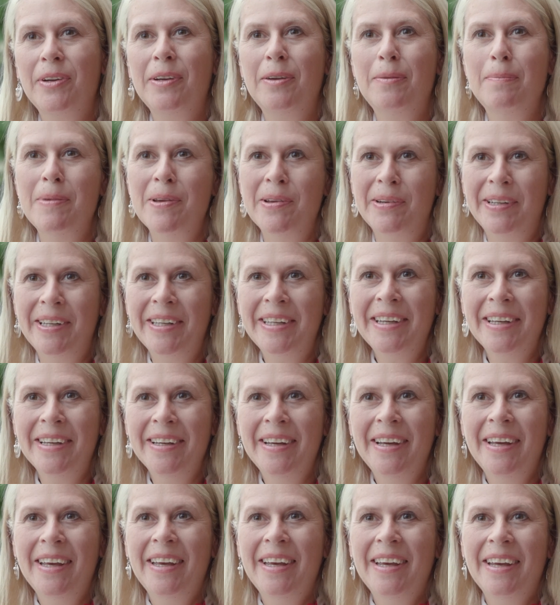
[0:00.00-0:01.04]

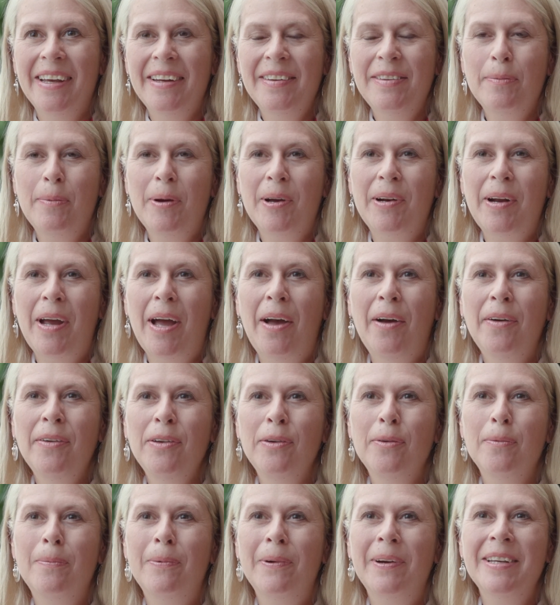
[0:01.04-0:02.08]
community, it's about how
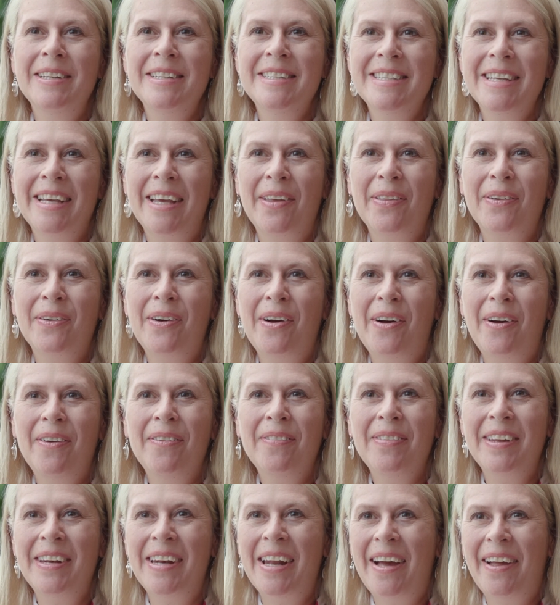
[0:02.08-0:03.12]
you bring together all
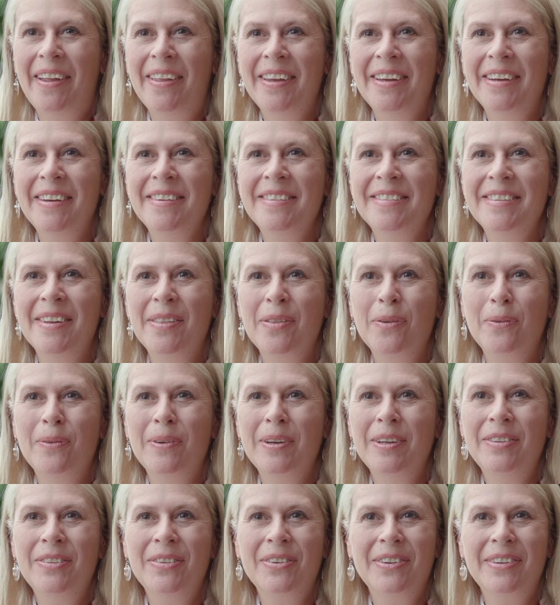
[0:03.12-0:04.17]
of the knowledge and the
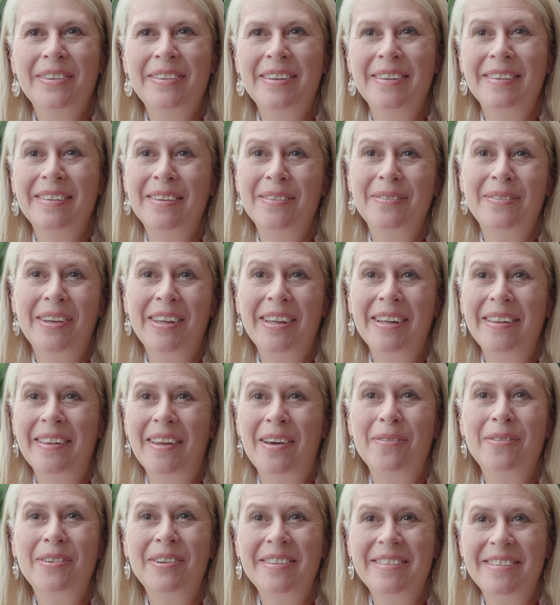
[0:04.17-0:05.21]
resources and really
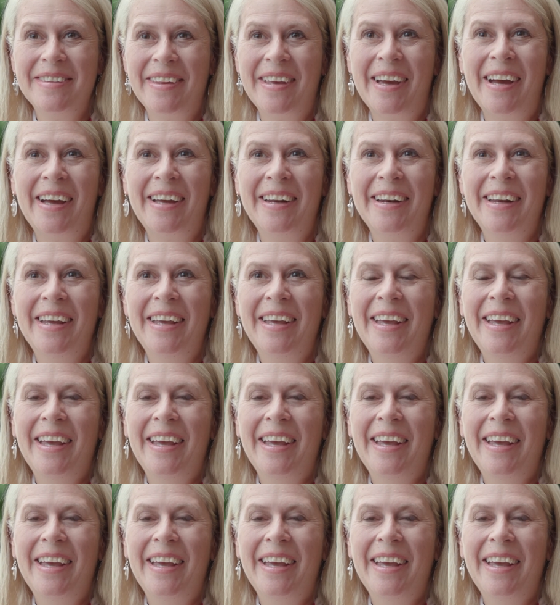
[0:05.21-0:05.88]
leverage that.